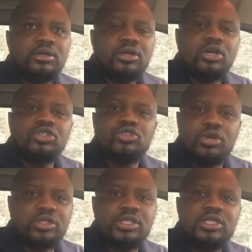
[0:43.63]

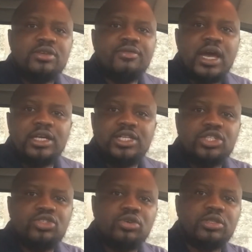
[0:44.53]
constructive and
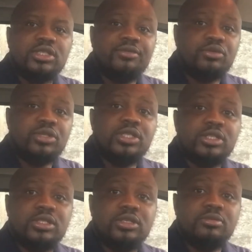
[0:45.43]
destructive
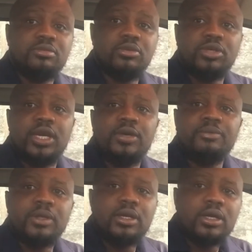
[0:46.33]
criticism. Okay,
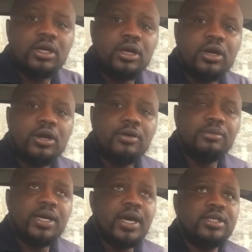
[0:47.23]

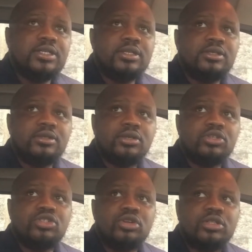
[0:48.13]
guys,
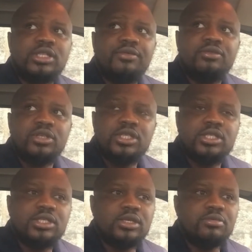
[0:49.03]
constructive
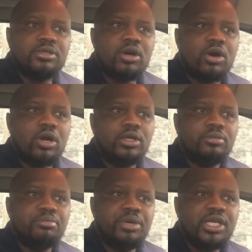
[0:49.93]
criticisms are
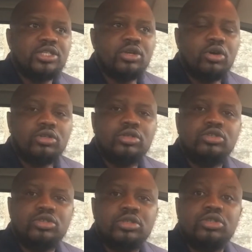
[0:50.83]
based on
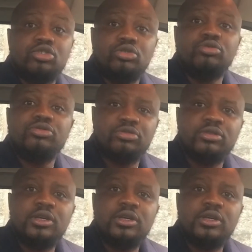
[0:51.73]
the truth,